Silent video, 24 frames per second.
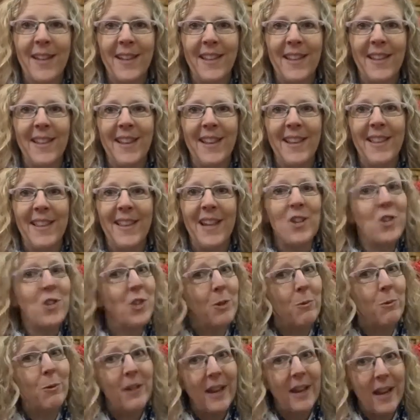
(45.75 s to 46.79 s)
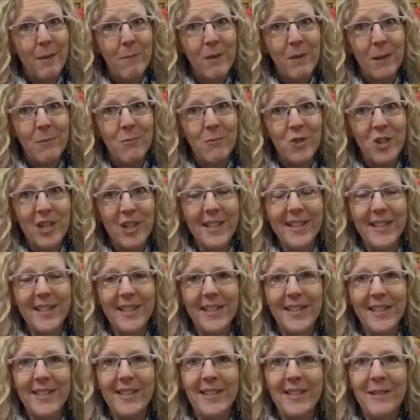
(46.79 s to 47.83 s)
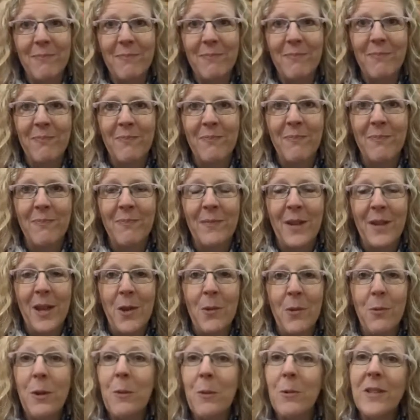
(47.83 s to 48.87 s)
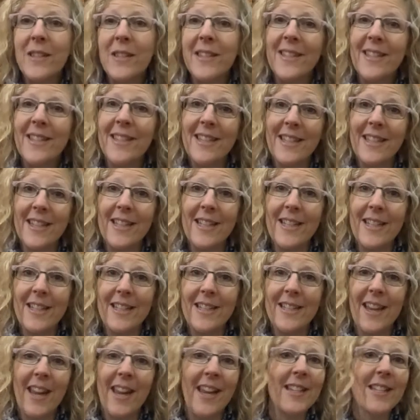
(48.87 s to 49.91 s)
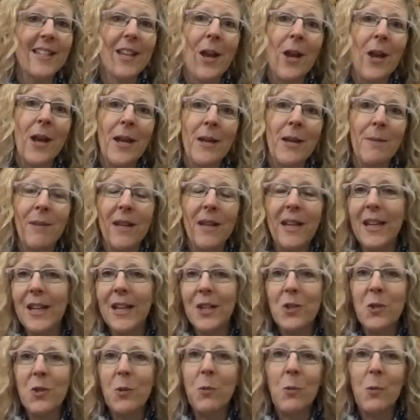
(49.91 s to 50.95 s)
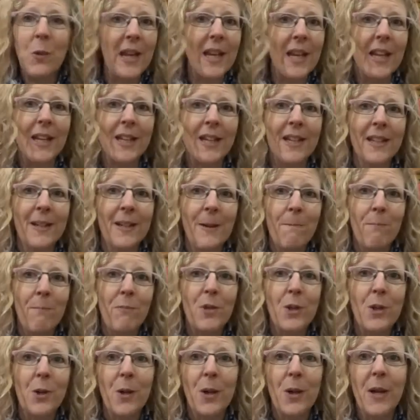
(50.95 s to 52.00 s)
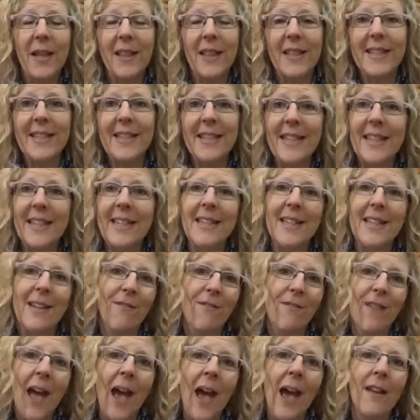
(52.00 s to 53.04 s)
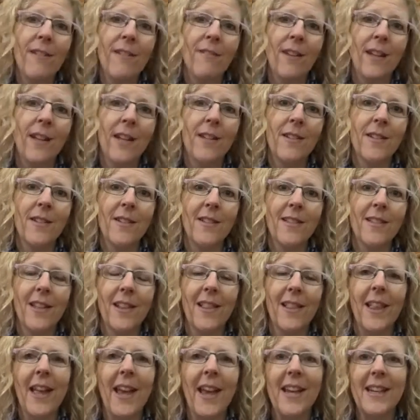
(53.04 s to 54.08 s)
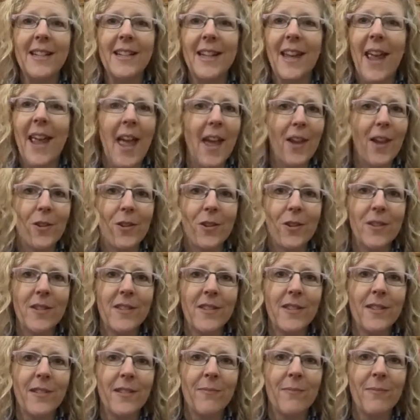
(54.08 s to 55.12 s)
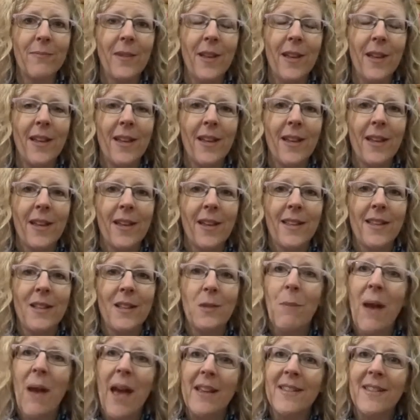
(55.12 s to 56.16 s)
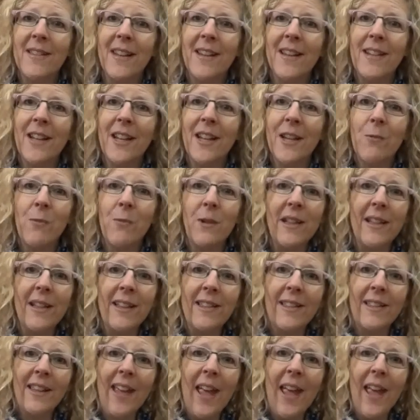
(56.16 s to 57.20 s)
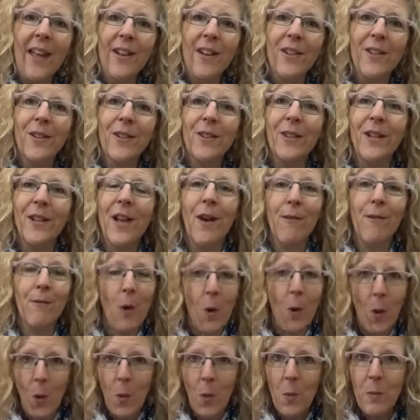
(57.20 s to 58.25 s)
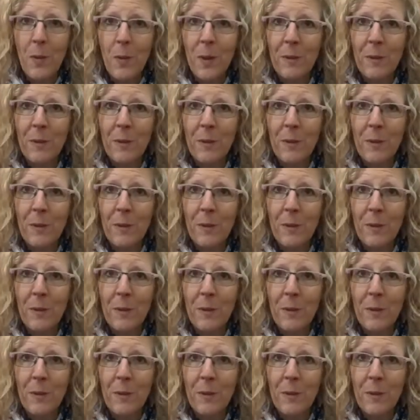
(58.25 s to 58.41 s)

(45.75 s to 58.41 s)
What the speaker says: and that she will name him Jesus. We will still take time each week during the season of Advent to light candles. This past Sunday, we lit the candle of hope.